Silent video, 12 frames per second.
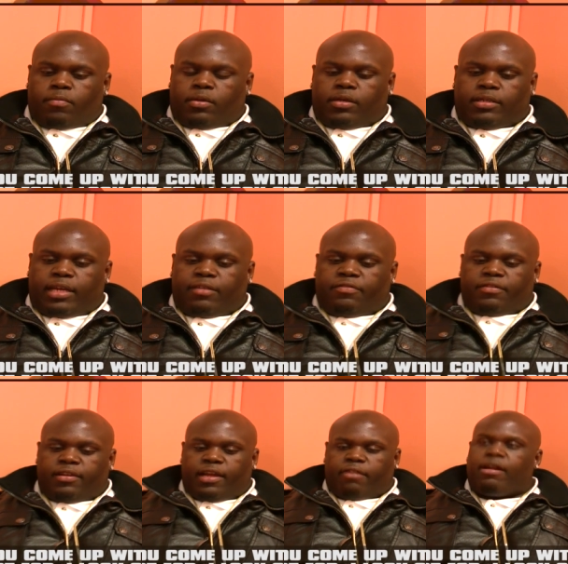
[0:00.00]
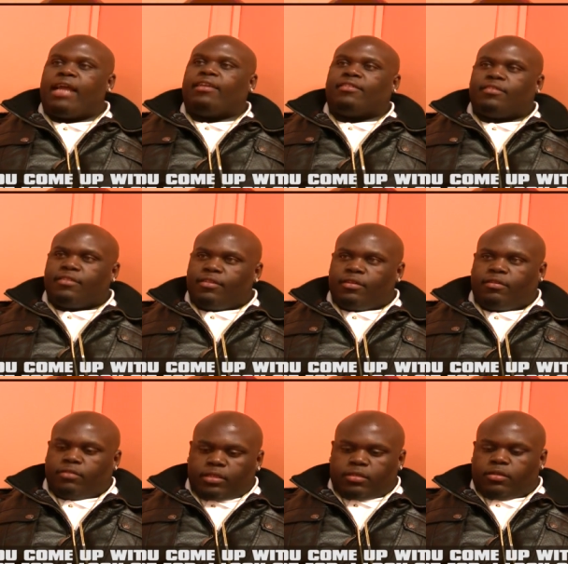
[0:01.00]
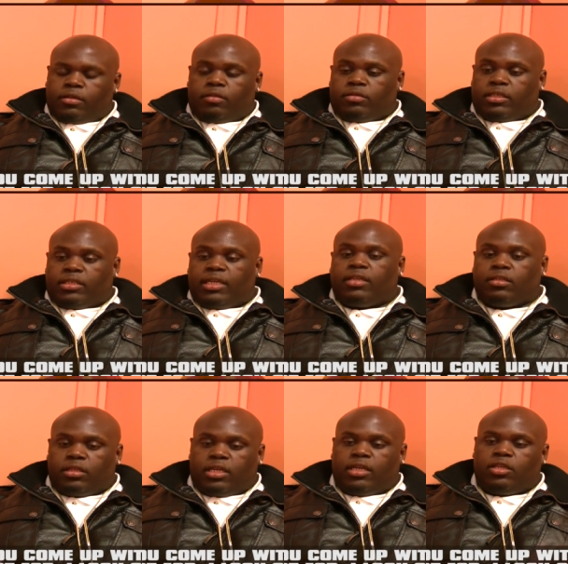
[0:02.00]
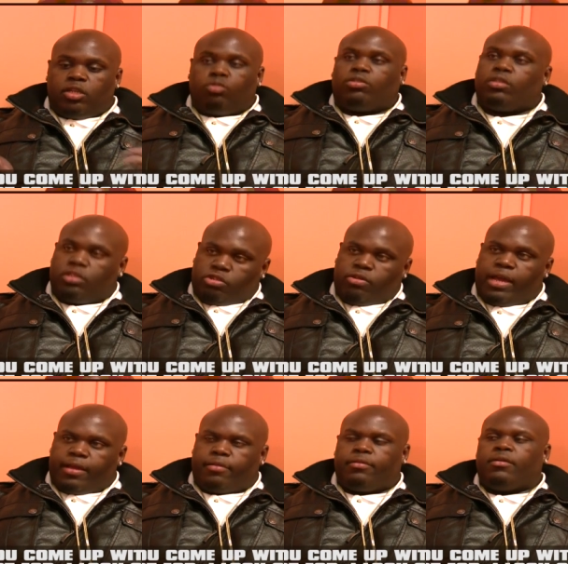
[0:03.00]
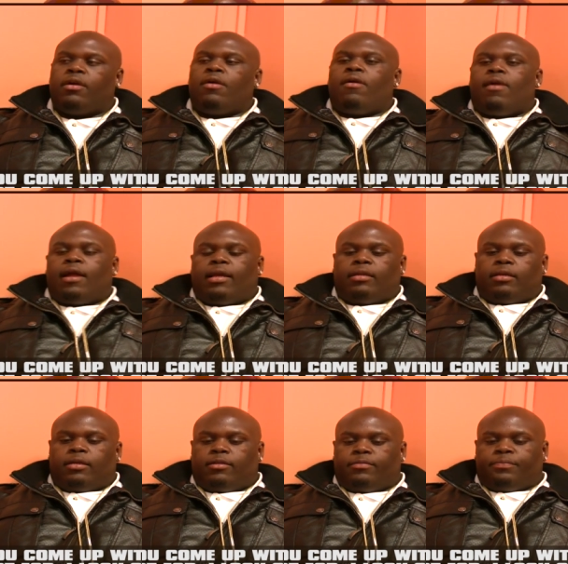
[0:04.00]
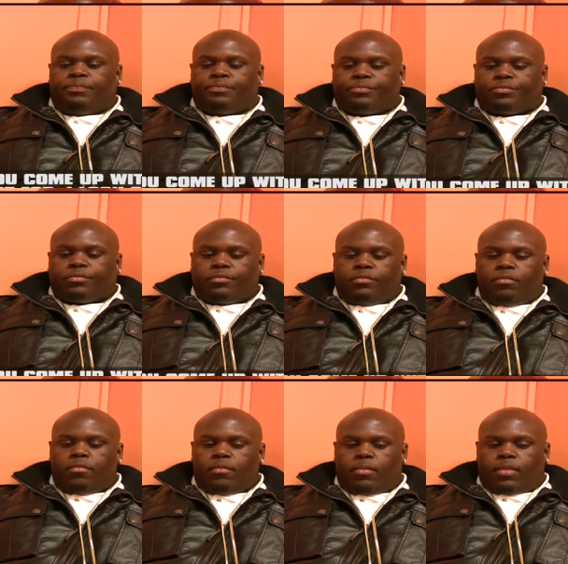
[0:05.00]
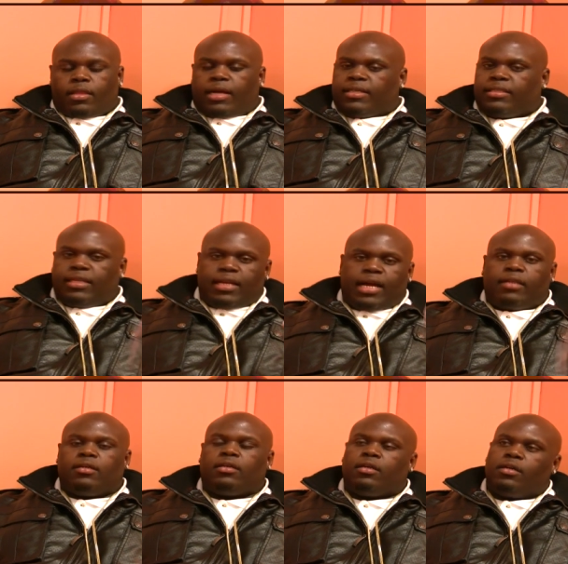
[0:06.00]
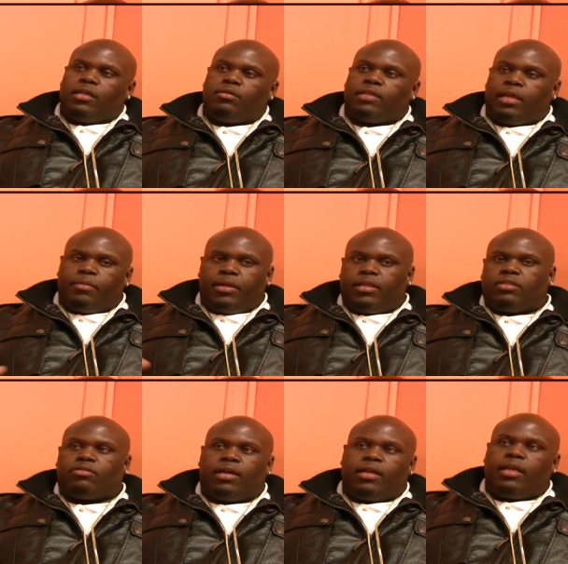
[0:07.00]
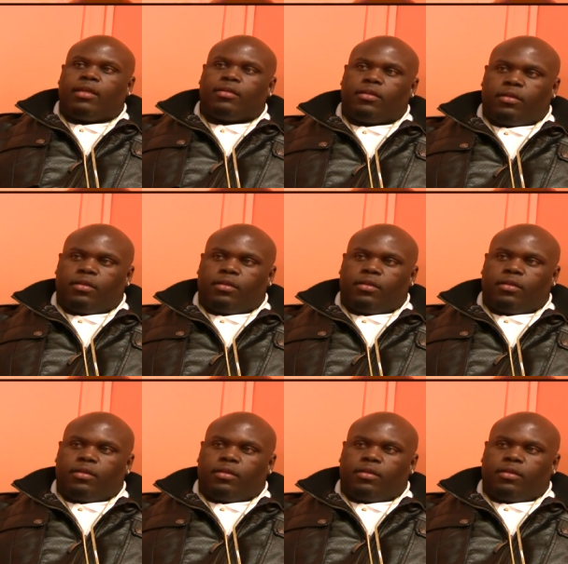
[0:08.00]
Cause I didn't feel like writing, you know, just, you know, just getting getting used to the track. And um, I said I look good. He was like, man, let's try that.